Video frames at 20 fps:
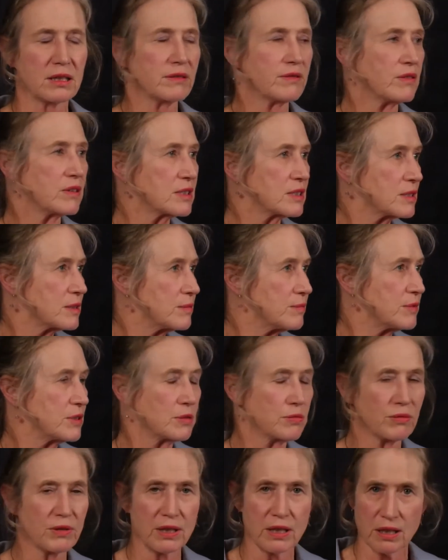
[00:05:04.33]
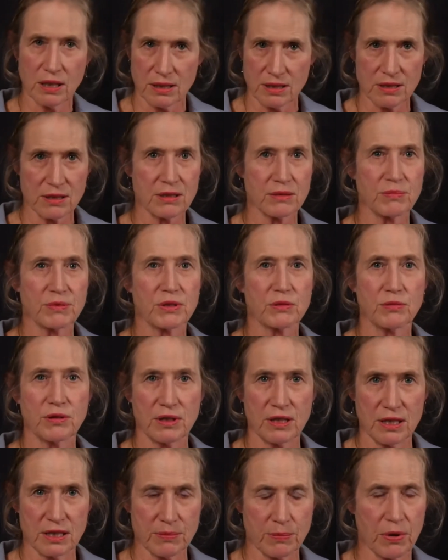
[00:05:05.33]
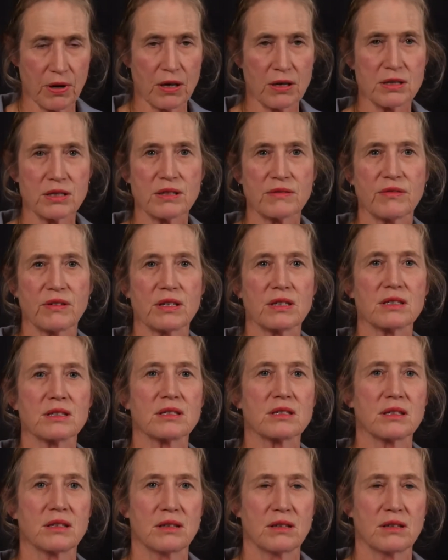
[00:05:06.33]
of us, between these parts of us.